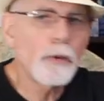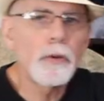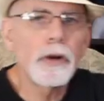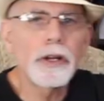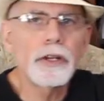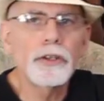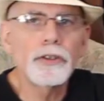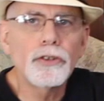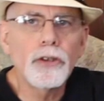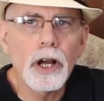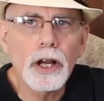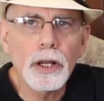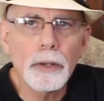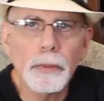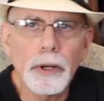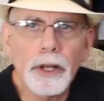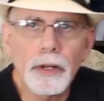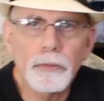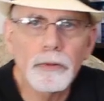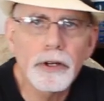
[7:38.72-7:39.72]
I wanted to talk
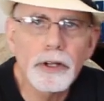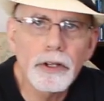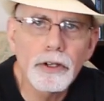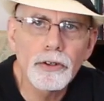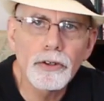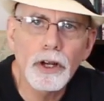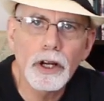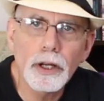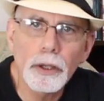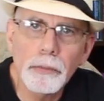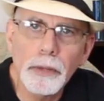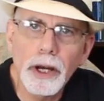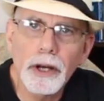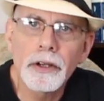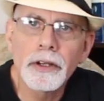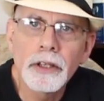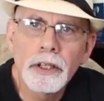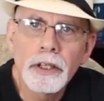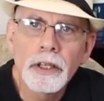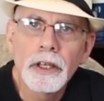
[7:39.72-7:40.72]
about. I wanted to talk
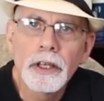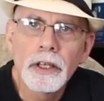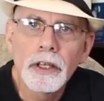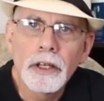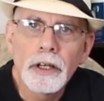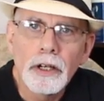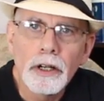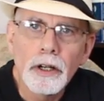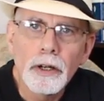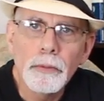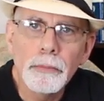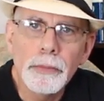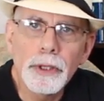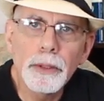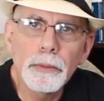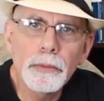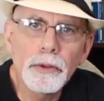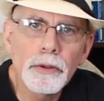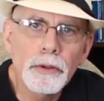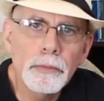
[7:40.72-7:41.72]
about
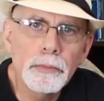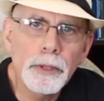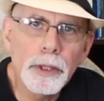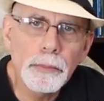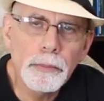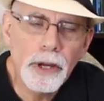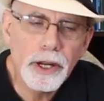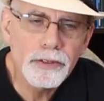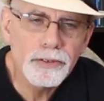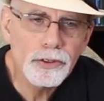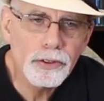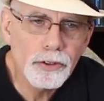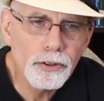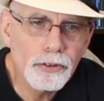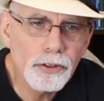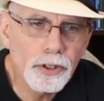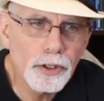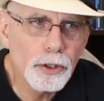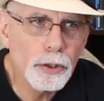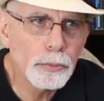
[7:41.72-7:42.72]
minimizing
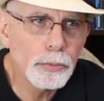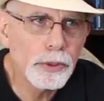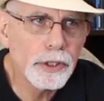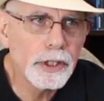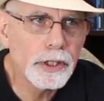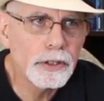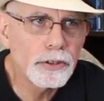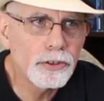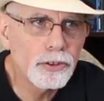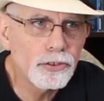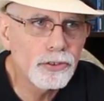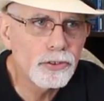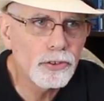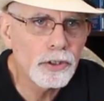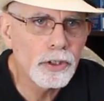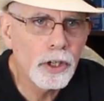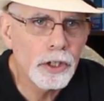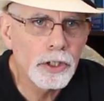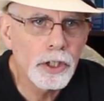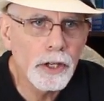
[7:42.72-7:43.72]
your gear, bringing just
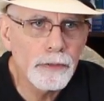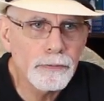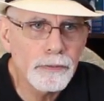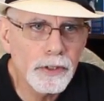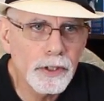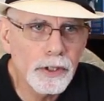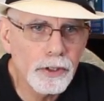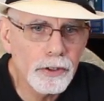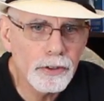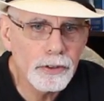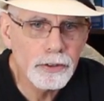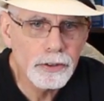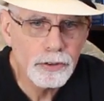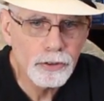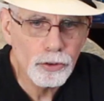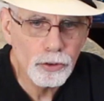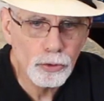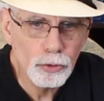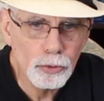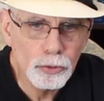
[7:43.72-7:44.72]
enough gear
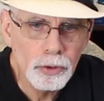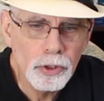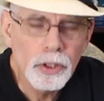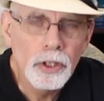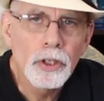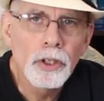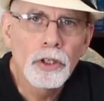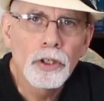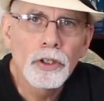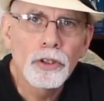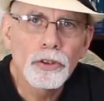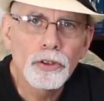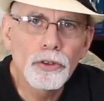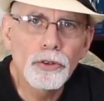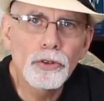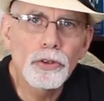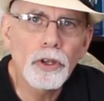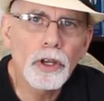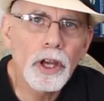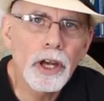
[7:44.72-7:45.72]
to
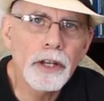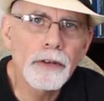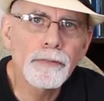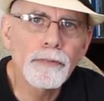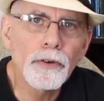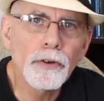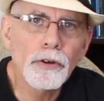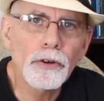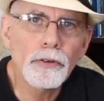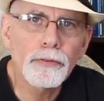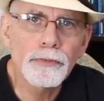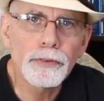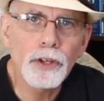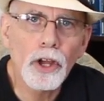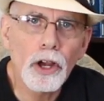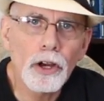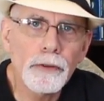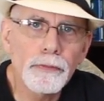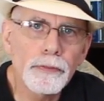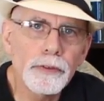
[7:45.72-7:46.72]
do the kind of
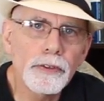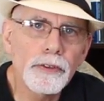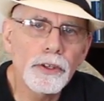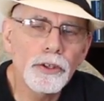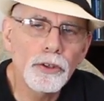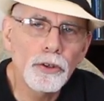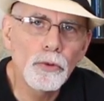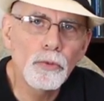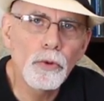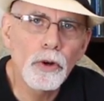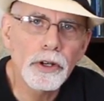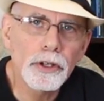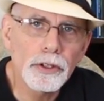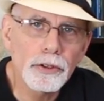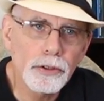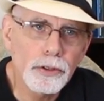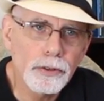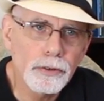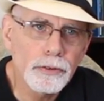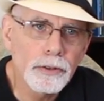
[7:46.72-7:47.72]
photography that you want to
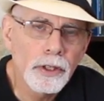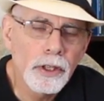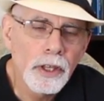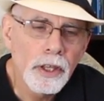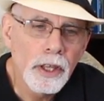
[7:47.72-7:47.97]
do,